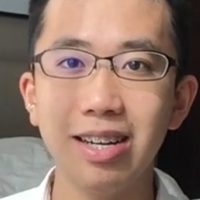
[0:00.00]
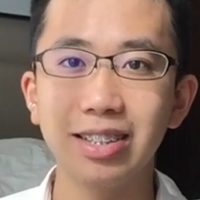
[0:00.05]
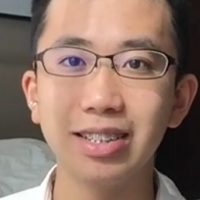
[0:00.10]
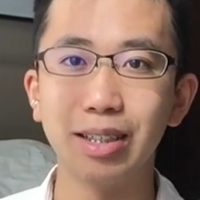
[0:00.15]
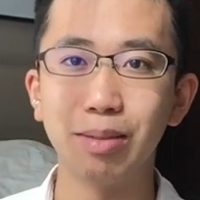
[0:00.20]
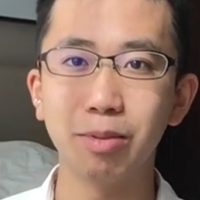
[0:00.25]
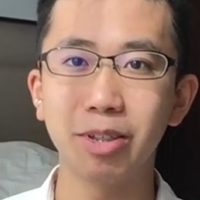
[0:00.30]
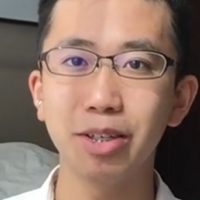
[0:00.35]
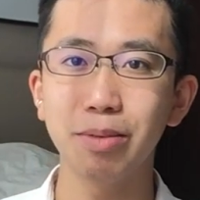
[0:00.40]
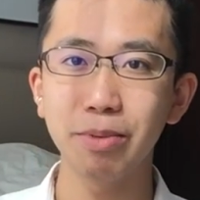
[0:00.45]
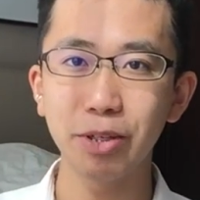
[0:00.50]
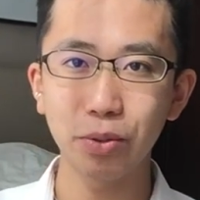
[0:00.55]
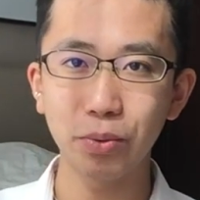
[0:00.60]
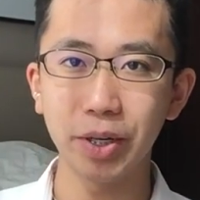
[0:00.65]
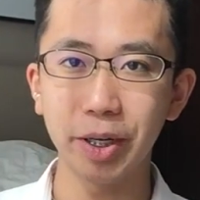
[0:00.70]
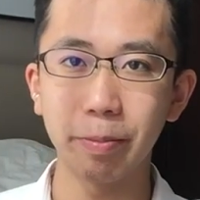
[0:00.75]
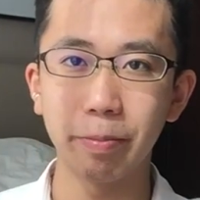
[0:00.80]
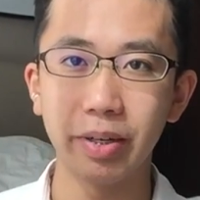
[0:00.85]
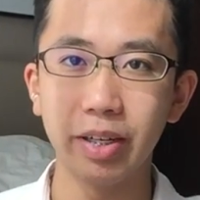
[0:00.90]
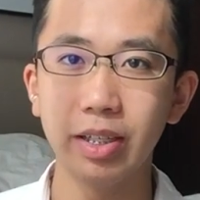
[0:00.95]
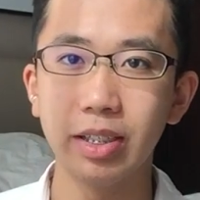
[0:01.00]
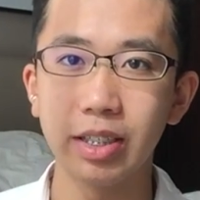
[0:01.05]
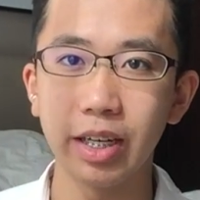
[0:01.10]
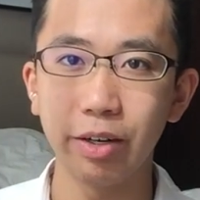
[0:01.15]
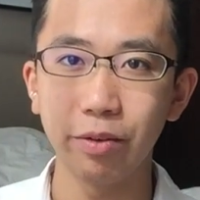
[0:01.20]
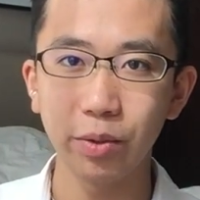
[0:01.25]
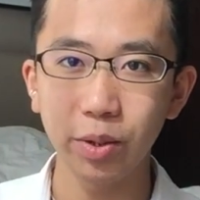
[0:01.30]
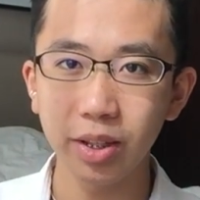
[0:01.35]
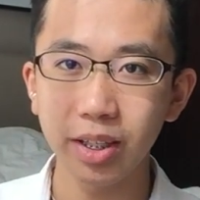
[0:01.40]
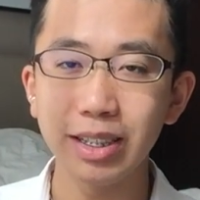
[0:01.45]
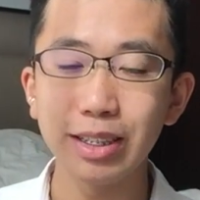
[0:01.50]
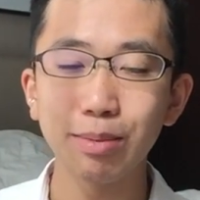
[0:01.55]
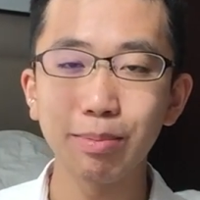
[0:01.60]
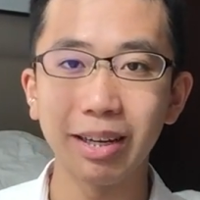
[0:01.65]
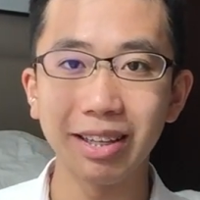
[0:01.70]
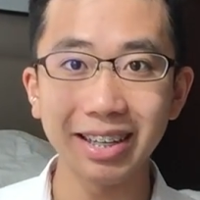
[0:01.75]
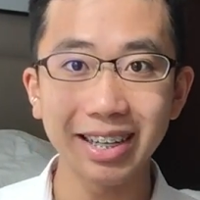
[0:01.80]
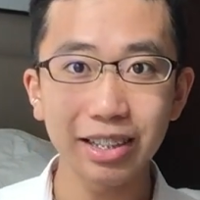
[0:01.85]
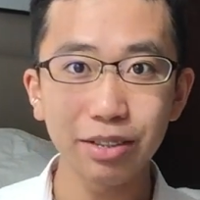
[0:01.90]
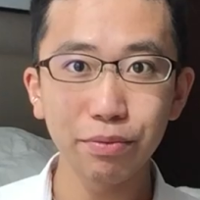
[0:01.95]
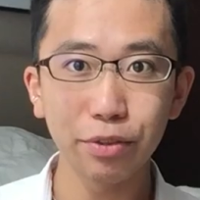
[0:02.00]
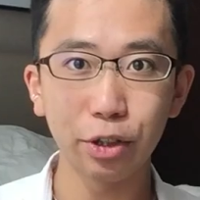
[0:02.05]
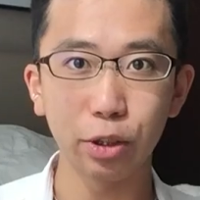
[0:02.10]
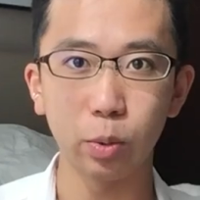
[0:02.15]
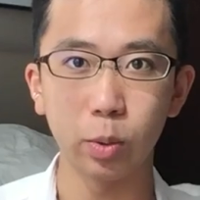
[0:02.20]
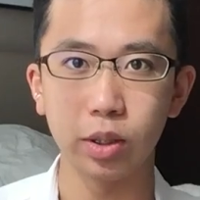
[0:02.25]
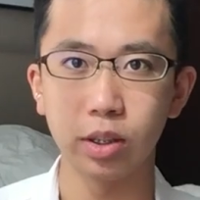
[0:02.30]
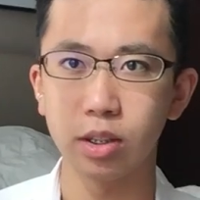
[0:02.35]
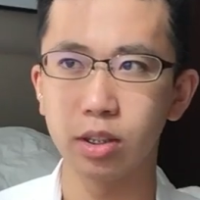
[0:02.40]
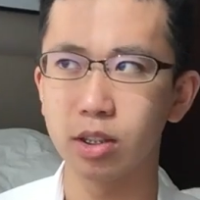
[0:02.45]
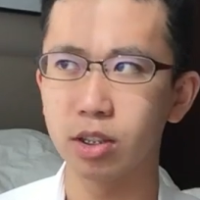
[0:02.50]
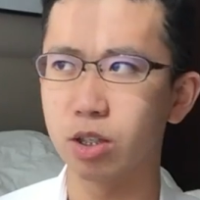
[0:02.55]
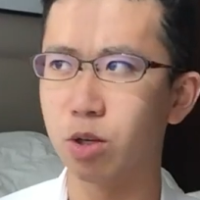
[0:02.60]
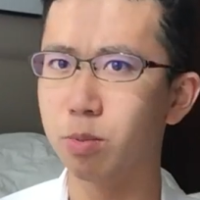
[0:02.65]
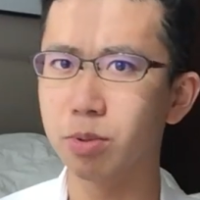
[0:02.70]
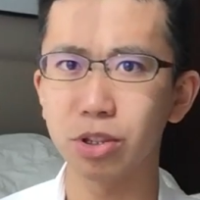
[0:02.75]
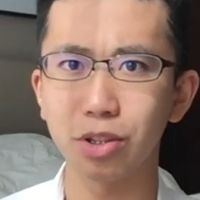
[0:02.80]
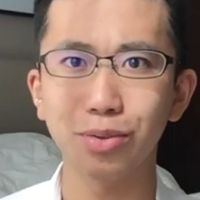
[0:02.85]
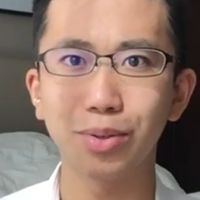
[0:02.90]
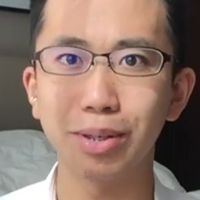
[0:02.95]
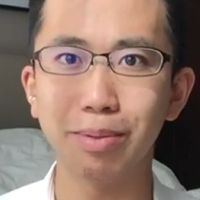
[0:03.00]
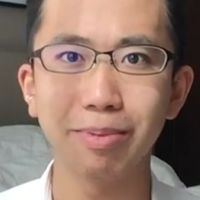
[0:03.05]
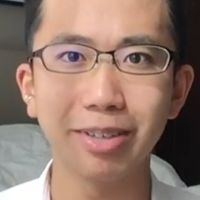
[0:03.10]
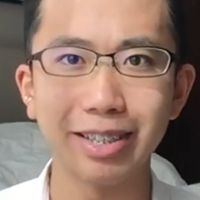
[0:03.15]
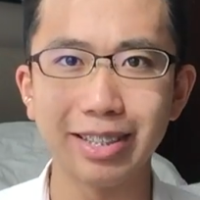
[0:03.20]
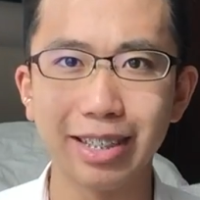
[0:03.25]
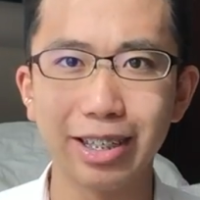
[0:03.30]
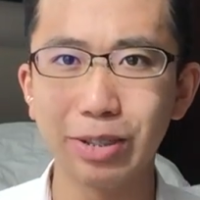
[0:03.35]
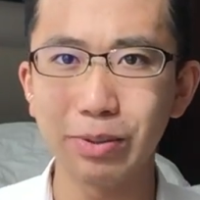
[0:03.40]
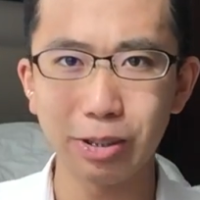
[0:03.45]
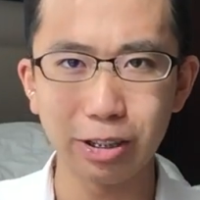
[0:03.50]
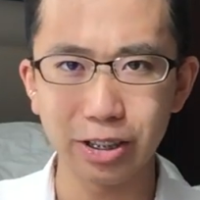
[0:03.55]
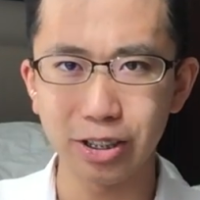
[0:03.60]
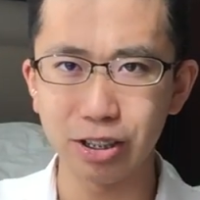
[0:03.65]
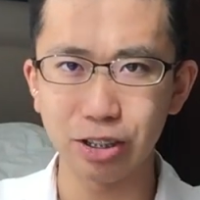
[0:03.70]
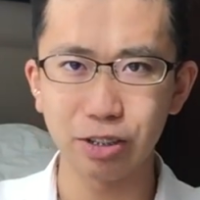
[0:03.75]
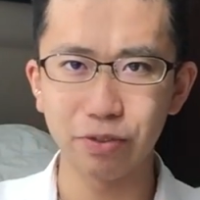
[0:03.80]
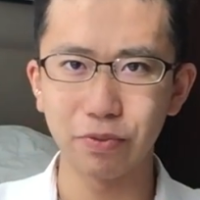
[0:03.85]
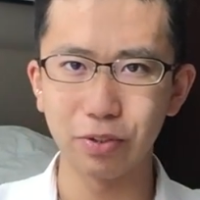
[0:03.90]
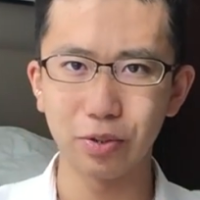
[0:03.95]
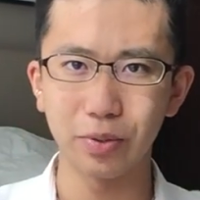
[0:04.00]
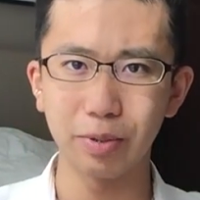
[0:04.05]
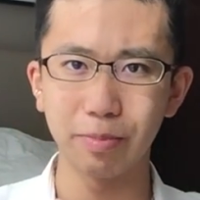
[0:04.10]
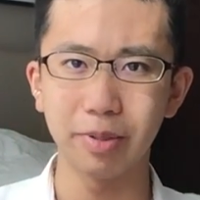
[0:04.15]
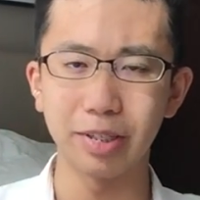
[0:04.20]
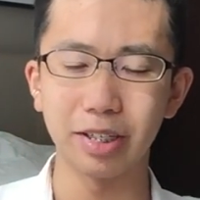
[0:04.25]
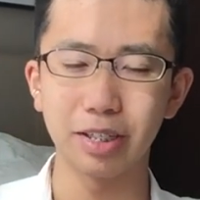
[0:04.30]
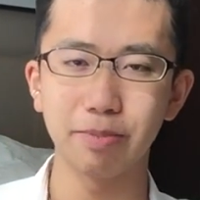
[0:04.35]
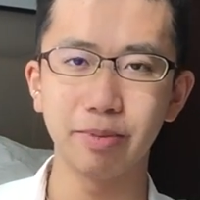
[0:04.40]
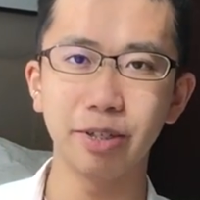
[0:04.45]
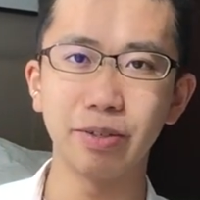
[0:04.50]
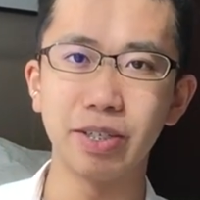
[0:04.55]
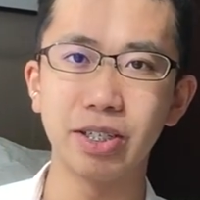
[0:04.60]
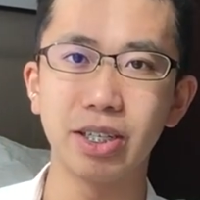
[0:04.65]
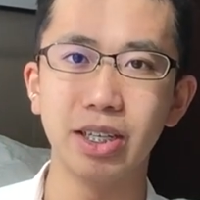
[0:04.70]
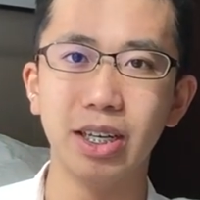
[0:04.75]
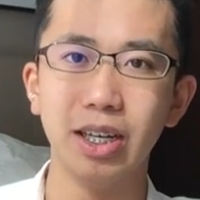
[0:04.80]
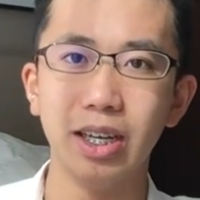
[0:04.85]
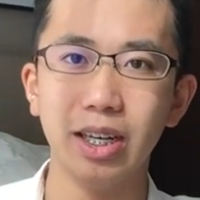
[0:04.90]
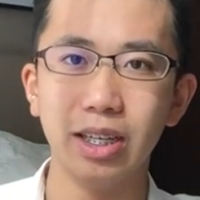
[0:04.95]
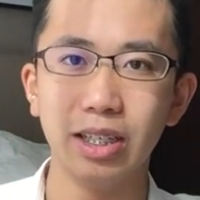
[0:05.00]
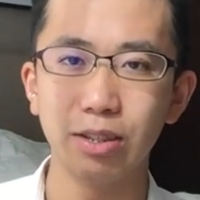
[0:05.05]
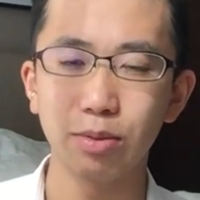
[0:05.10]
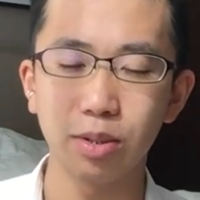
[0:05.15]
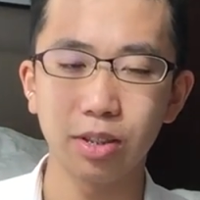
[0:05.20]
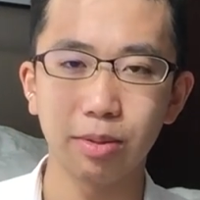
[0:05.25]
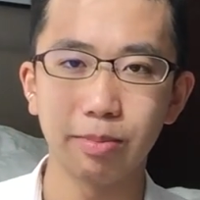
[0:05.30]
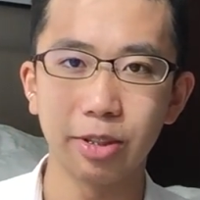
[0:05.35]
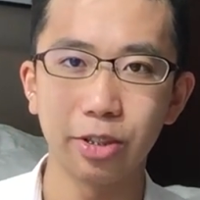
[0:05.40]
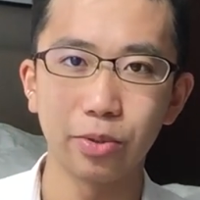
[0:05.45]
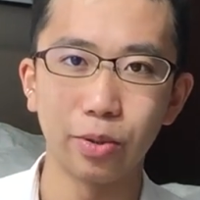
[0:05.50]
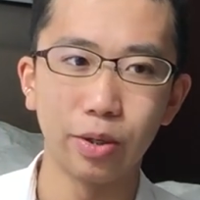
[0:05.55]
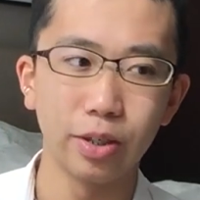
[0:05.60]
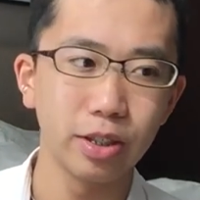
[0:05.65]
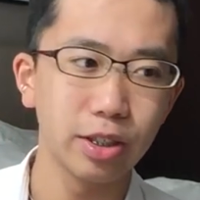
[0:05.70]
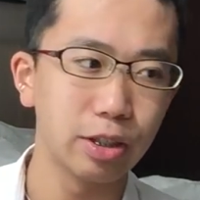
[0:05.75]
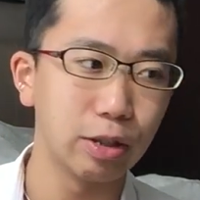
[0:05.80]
So I'm going to be quick because I realized my last video was almost 20 minutes. I don't want to talk for 20 minutes, but anyways, this one's going to be short.